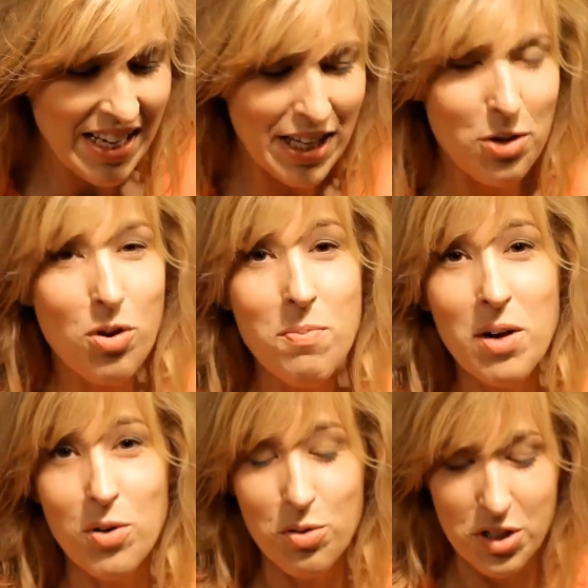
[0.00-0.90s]
Here are my
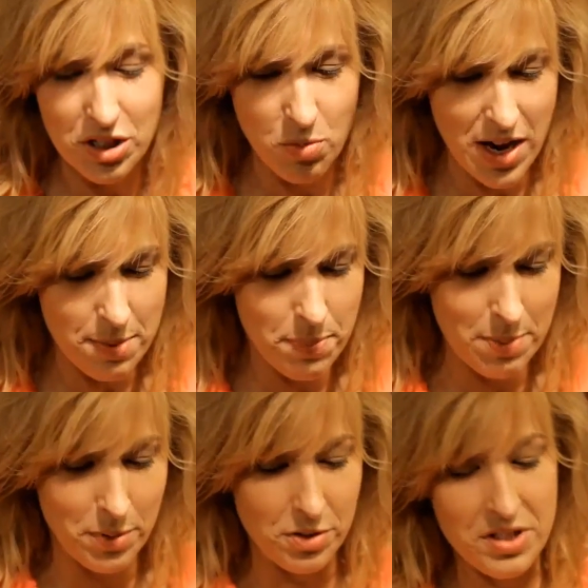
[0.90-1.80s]
roasted red
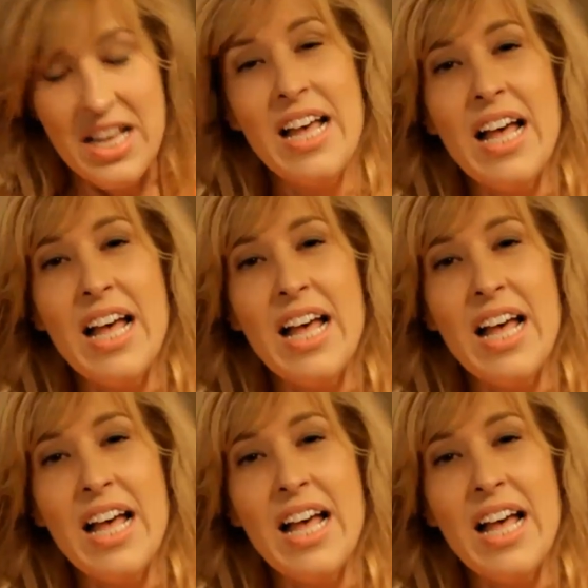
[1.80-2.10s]
peppers.